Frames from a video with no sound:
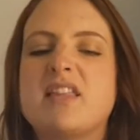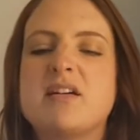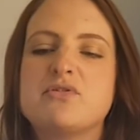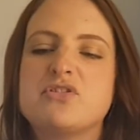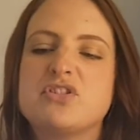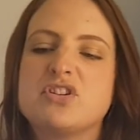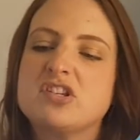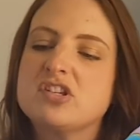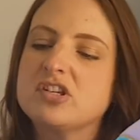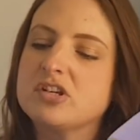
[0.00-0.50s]
they were
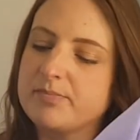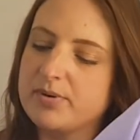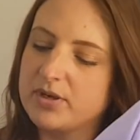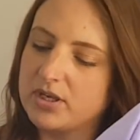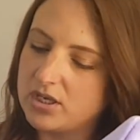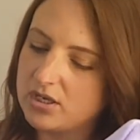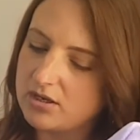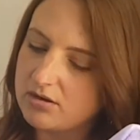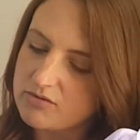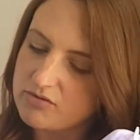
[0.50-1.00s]
just super
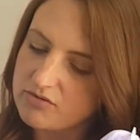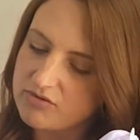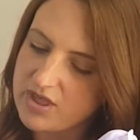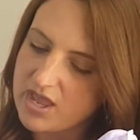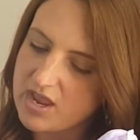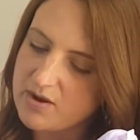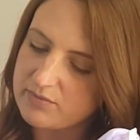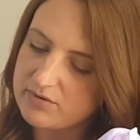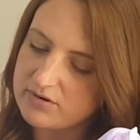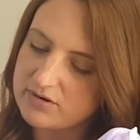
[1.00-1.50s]
cute.
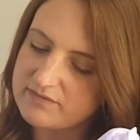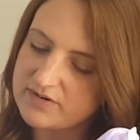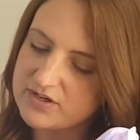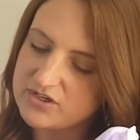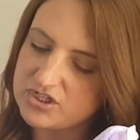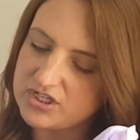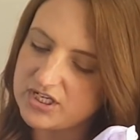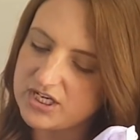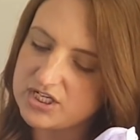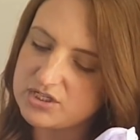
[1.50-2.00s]
They were
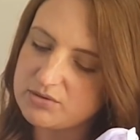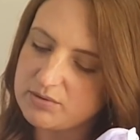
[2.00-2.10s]
originally